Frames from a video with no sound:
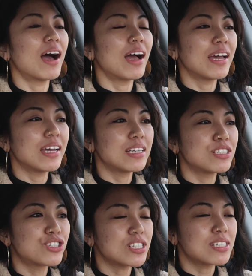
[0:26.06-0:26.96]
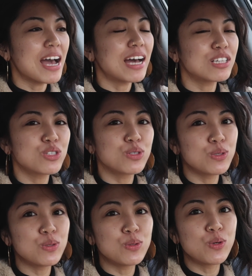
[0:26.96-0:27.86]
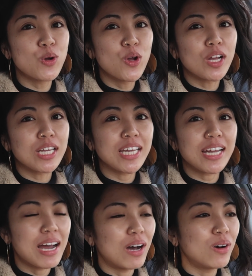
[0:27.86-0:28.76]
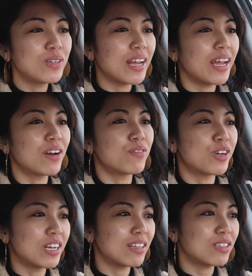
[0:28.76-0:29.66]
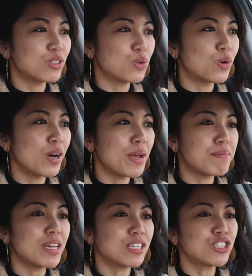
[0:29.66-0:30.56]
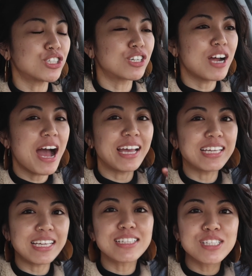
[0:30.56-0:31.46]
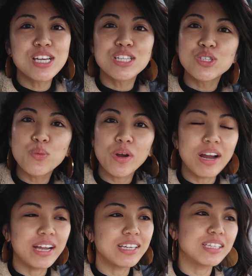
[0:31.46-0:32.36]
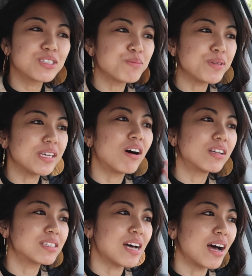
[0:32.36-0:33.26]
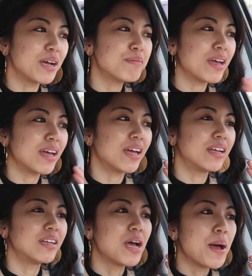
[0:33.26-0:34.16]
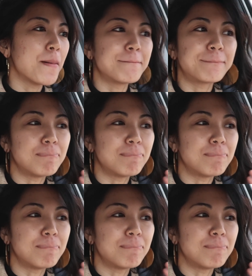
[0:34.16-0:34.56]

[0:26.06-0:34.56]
I just had to get out and run out the door and make sure I get to where I need to be on time and